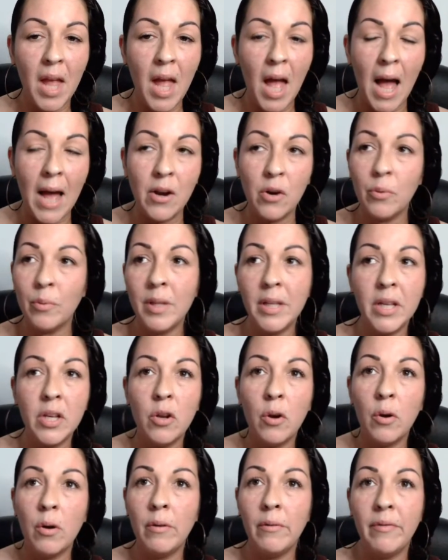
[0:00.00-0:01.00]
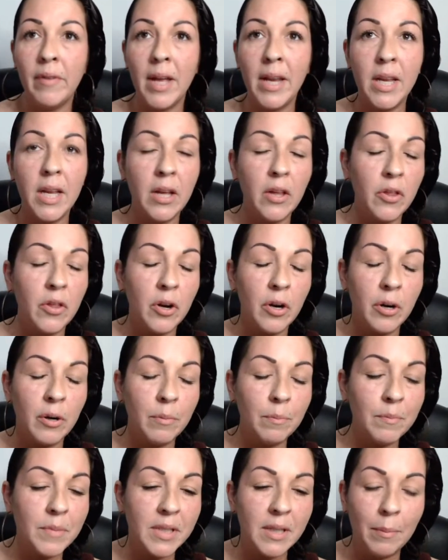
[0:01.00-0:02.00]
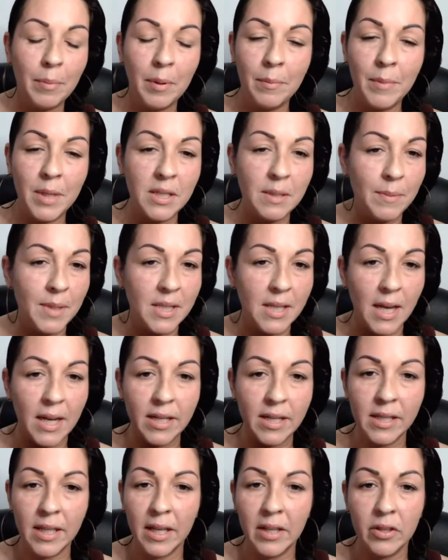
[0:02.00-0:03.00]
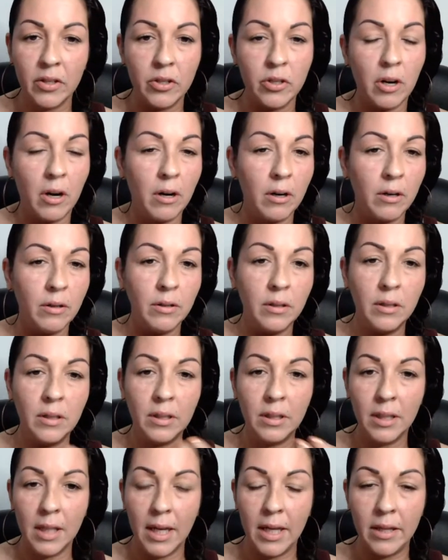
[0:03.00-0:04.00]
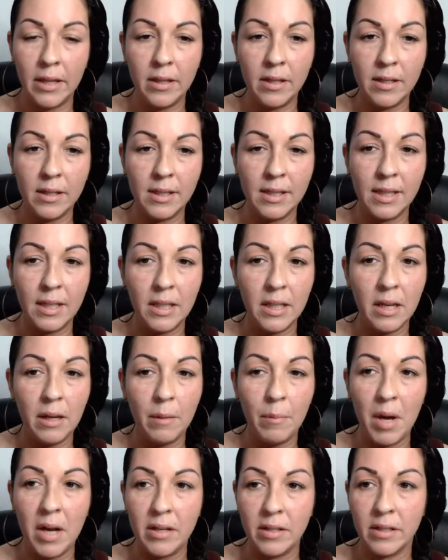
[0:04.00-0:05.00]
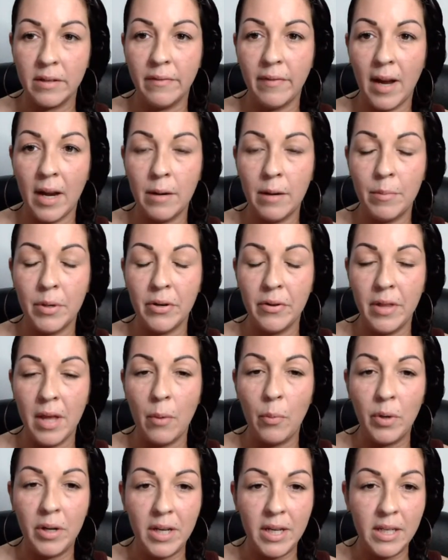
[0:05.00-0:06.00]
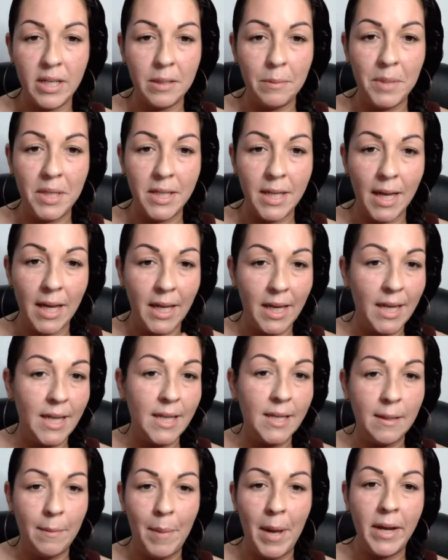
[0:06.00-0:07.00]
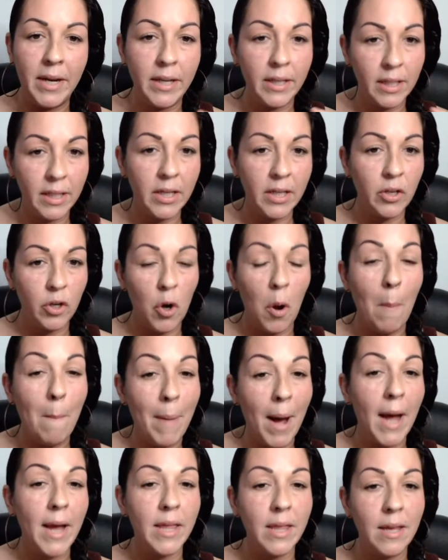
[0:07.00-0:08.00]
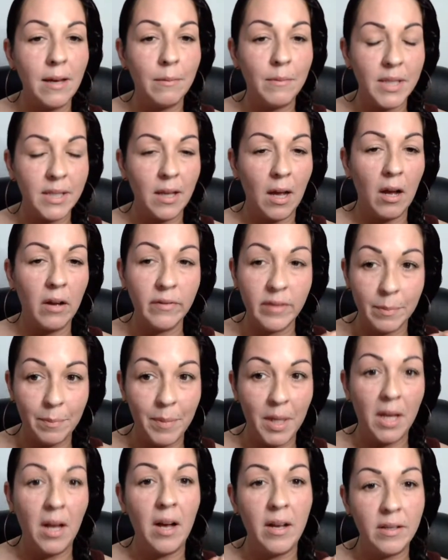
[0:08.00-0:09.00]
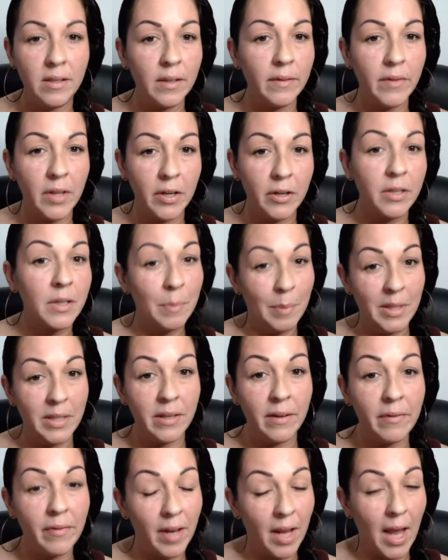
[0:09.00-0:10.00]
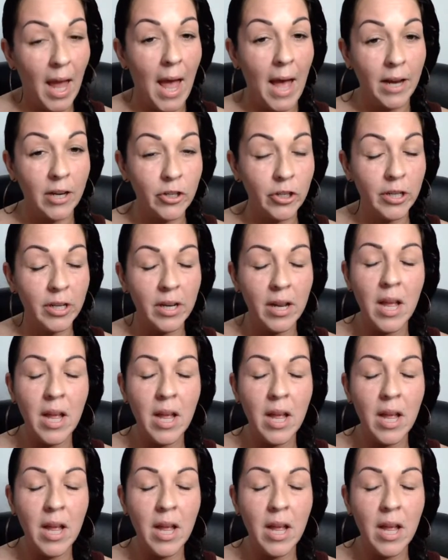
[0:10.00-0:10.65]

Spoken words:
I don't really know of any other supplements besides like the charcoal and the psyllium husk fiber that would need to be taken independently, by themselves because of their specific action.